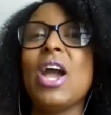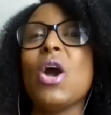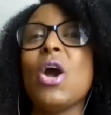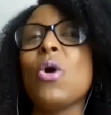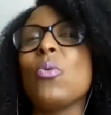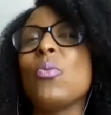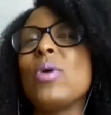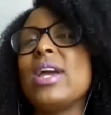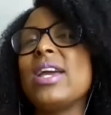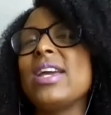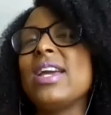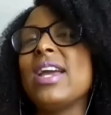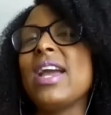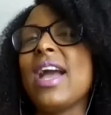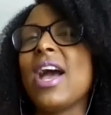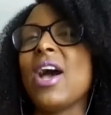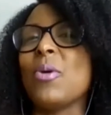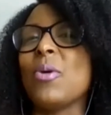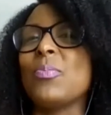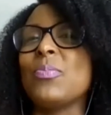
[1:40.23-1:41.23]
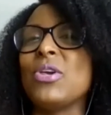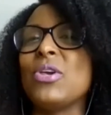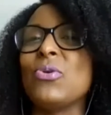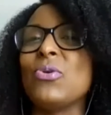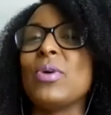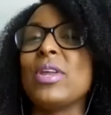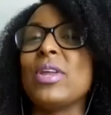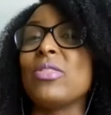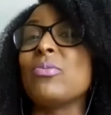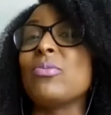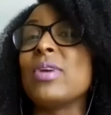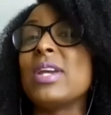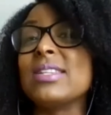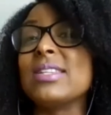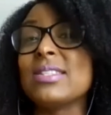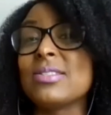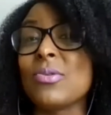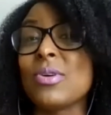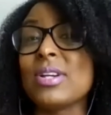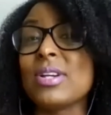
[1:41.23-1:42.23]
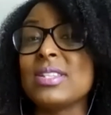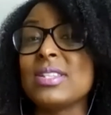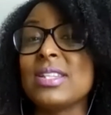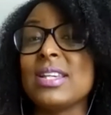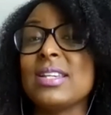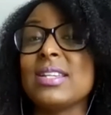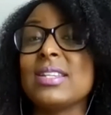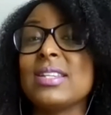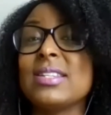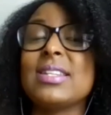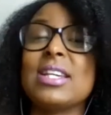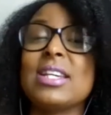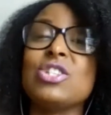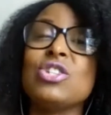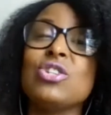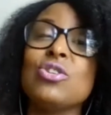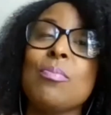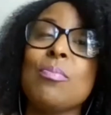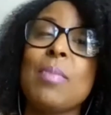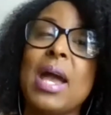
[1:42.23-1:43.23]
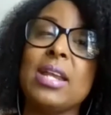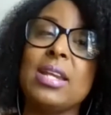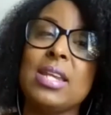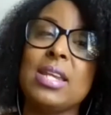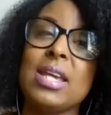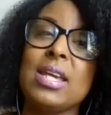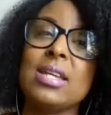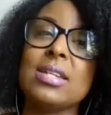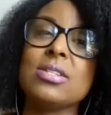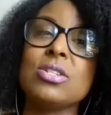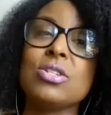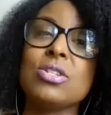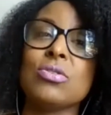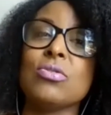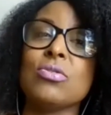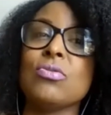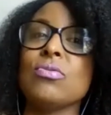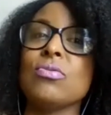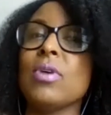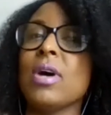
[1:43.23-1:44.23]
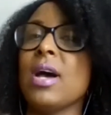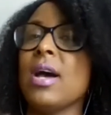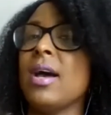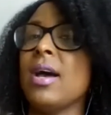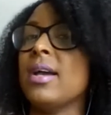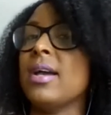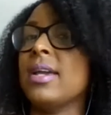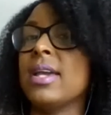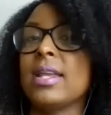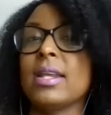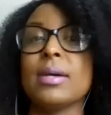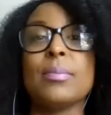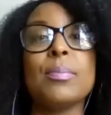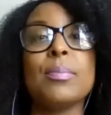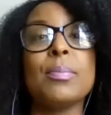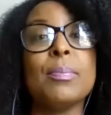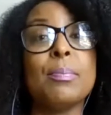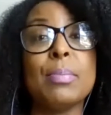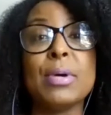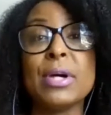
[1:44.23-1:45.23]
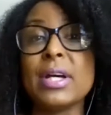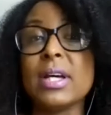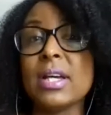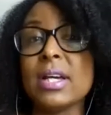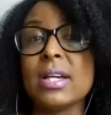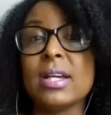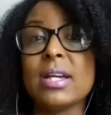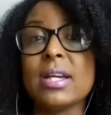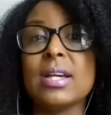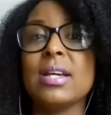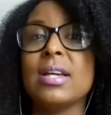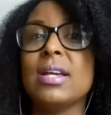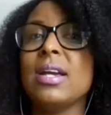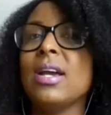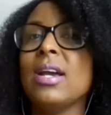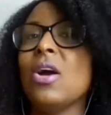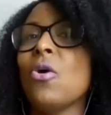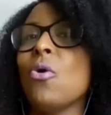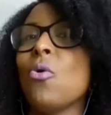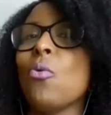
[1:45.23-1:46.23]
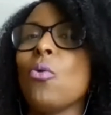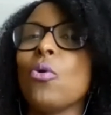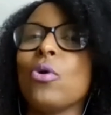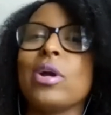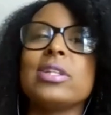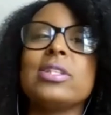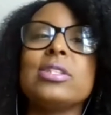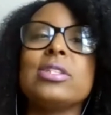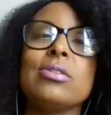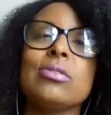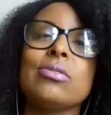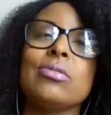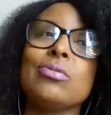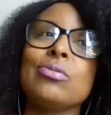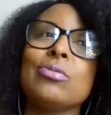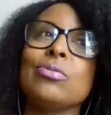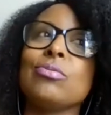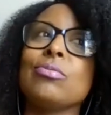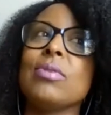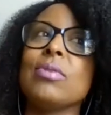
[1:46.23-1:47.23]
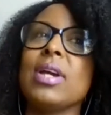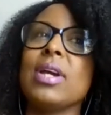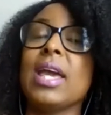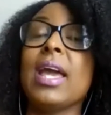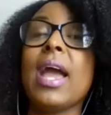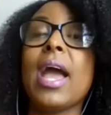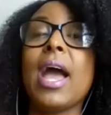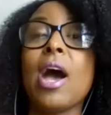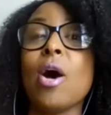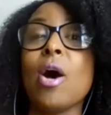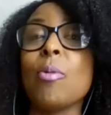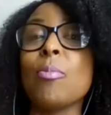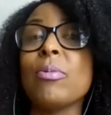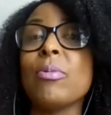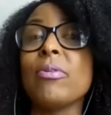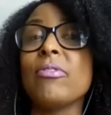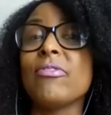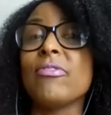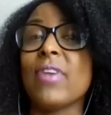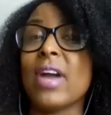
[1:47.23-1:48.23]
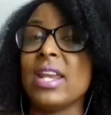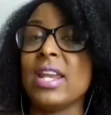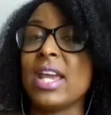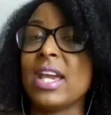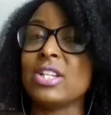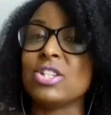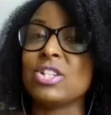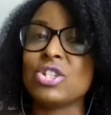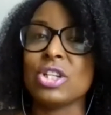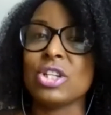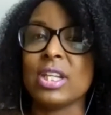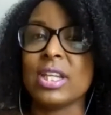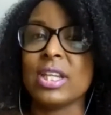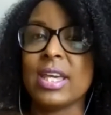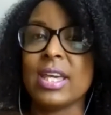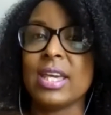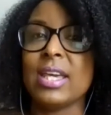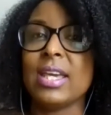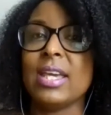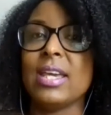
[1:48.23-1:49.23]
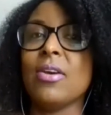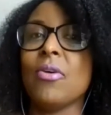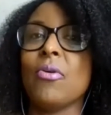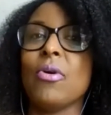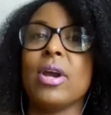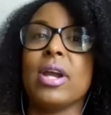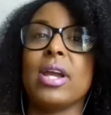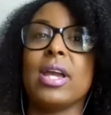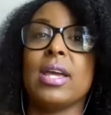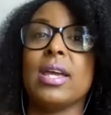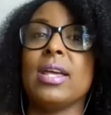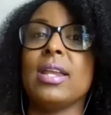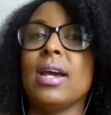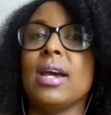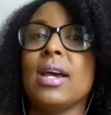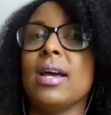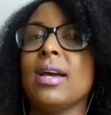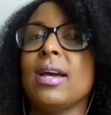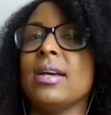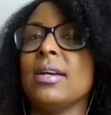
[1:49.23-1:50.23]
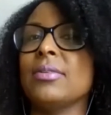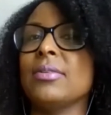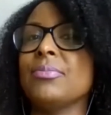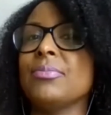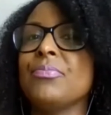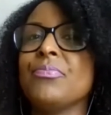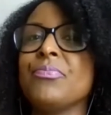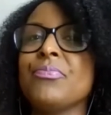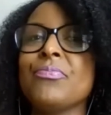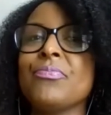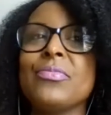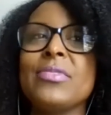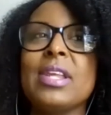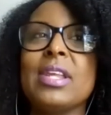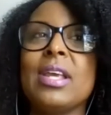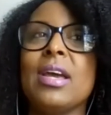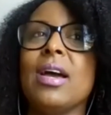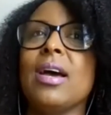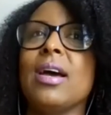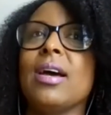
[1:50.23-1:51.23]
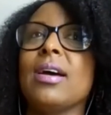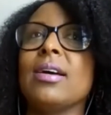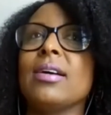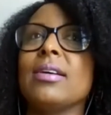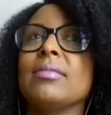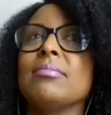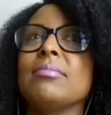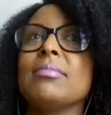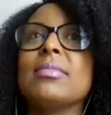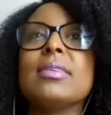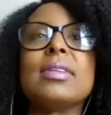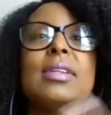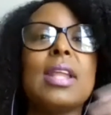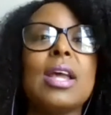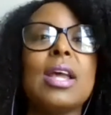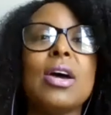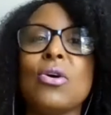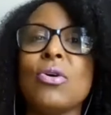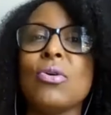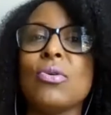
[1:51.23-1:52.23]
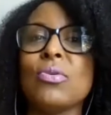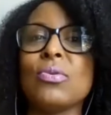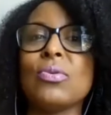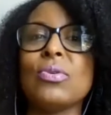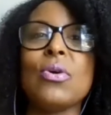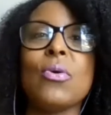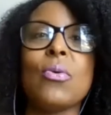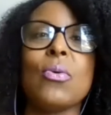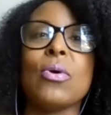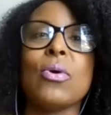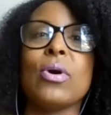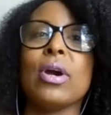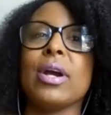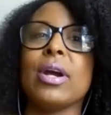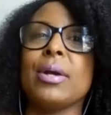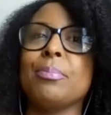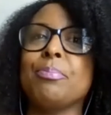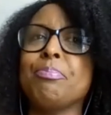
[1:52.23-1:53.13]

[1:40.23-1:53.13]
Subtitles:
We help you with resources that you might need to get a book or to get help financially or get a loan or,